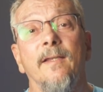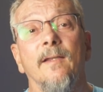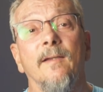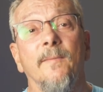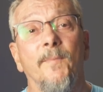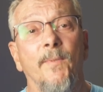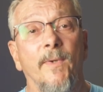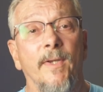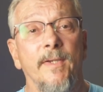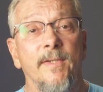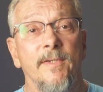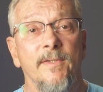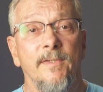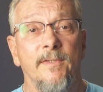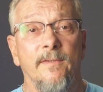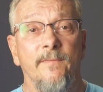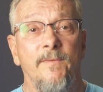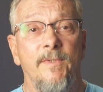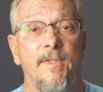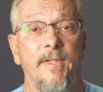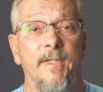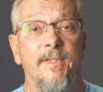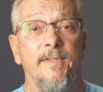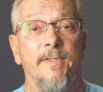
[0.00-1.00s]
in the presence
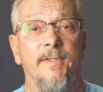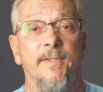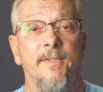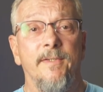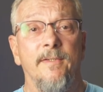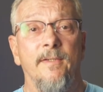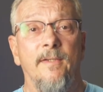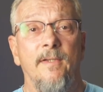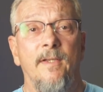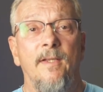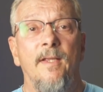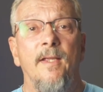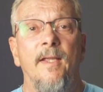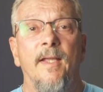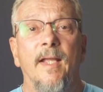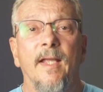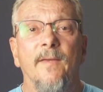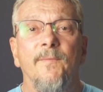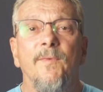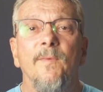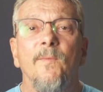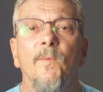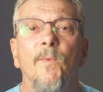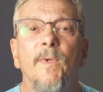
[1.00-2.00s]
of Jesus
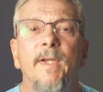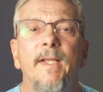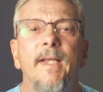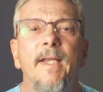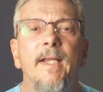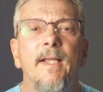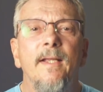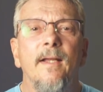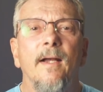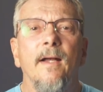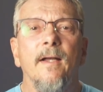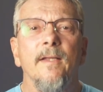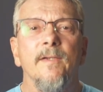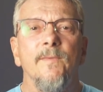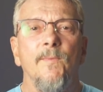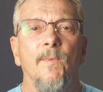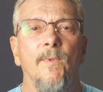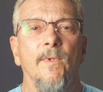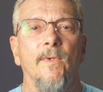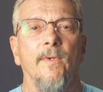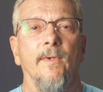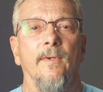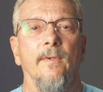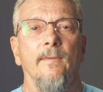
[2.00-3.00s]
and from reading God's
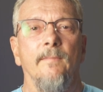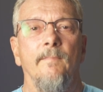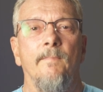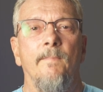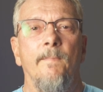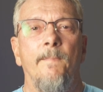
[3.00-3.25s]
Word.